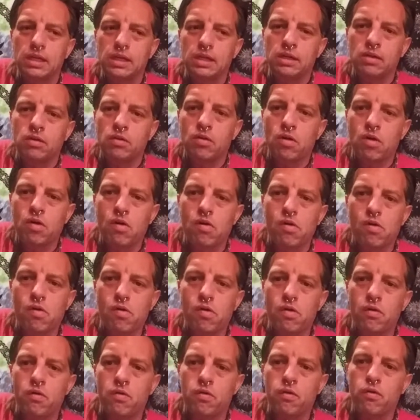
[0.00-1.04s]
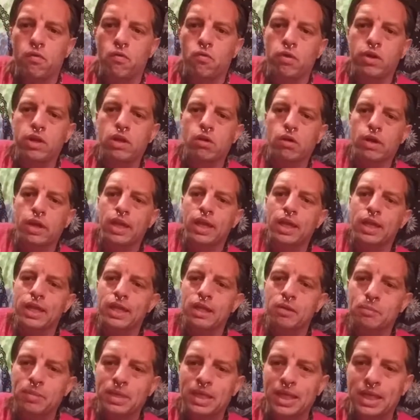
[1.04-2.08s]
you know, real
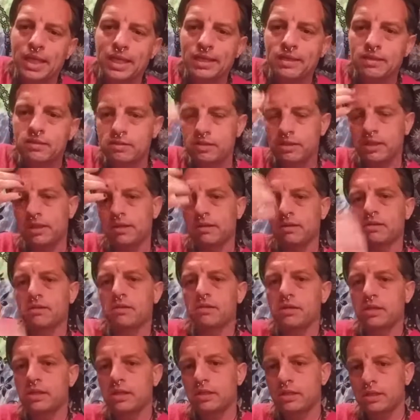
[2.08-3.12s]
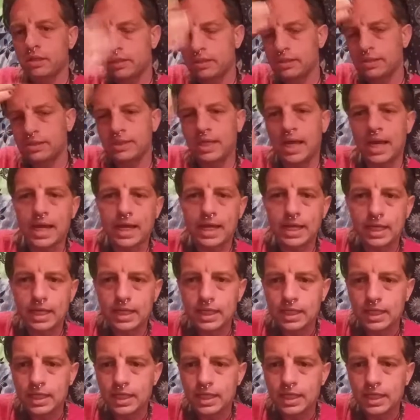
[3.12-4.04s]
healing begins here inside,